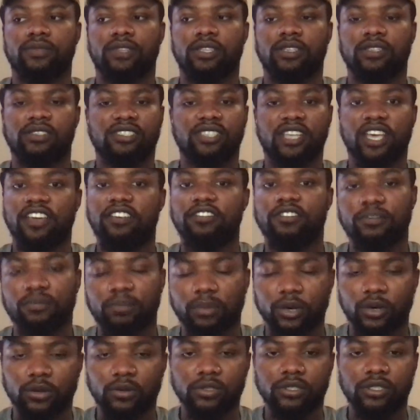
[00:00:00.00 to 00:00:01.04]
saved
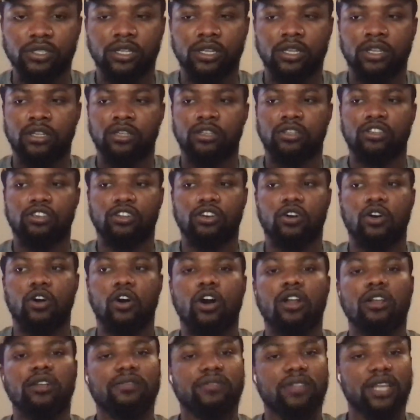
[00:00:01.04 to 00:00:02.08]
posts. You know,
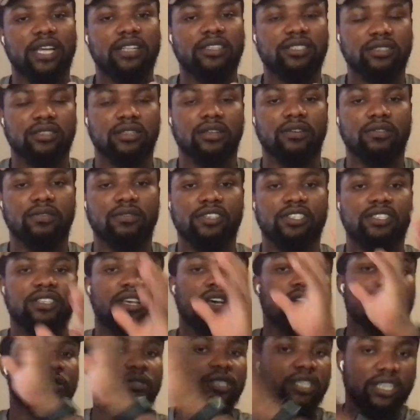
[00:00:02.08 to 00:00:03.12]
all of that stuff is
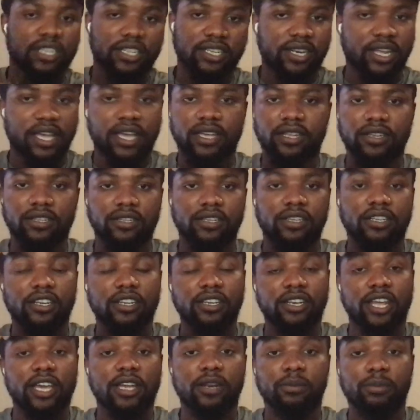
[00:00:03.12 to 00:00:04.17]
held in a
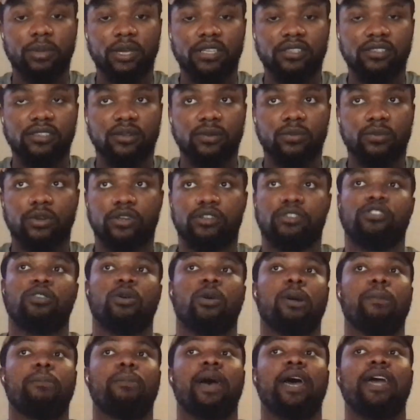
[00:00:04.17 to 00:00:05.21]
database somewhere.
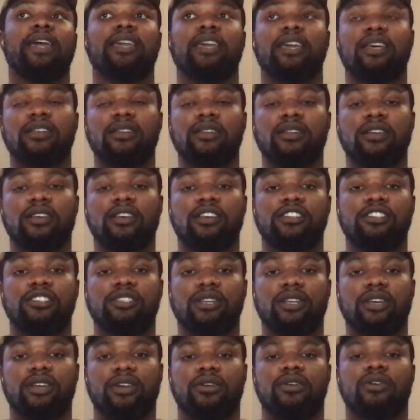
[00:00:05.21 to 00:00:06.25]
So a backend
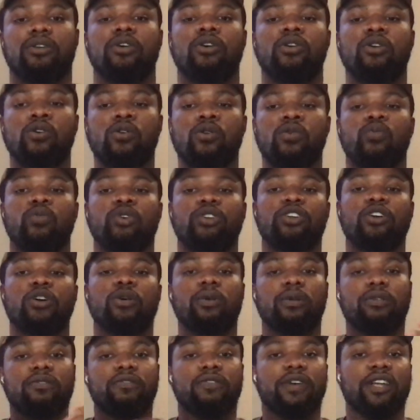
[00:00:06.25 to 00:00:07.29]
engineer would go
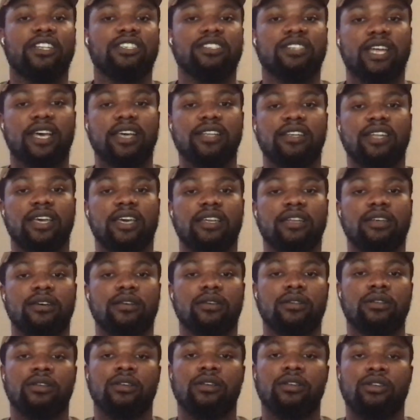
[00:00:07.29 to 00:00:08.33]
and fetch that
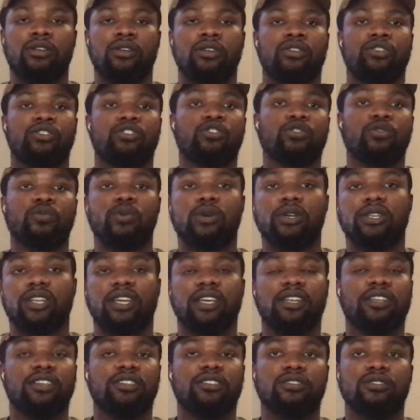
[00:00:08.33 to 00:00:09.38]
data, do what
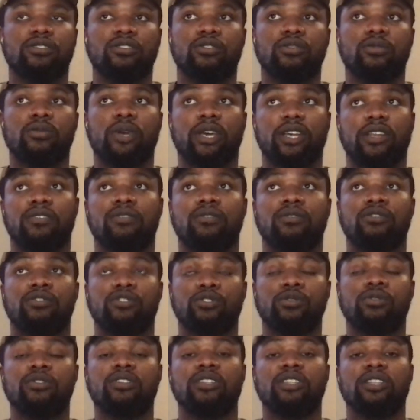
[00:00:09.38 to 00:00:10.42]
they need to do, and
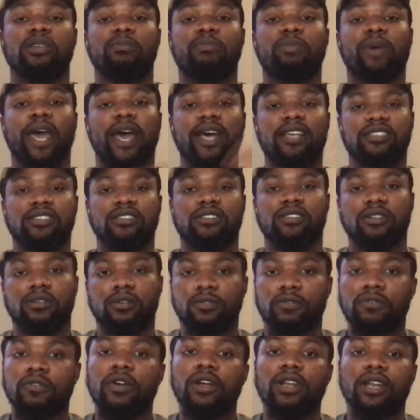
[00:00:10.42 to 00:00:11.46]
usually pass it to the
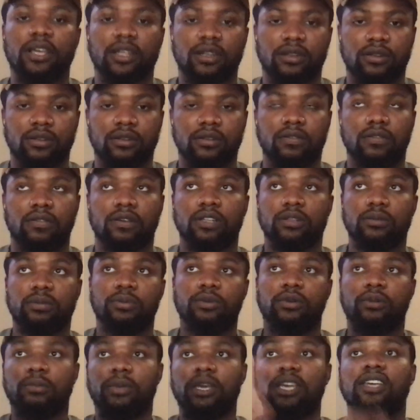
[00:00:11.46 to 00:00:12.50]
front end
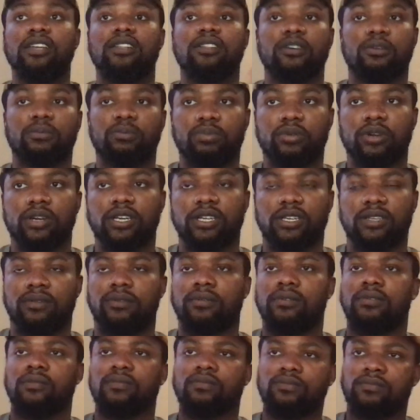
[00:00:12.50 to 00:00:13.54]
developer to make it look pretty.
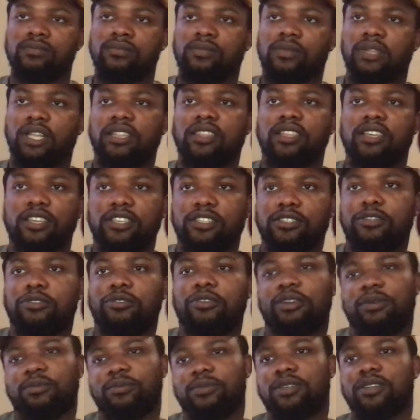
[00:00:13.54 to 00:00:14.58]
I think
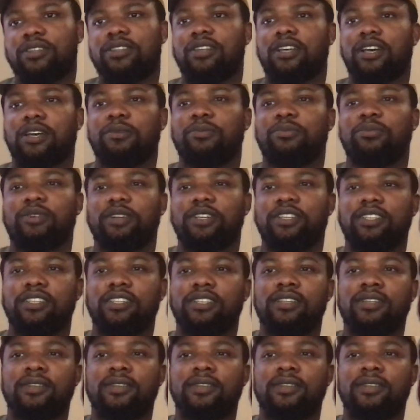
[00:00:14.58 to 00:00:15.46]
Instagram looks kind of pretty.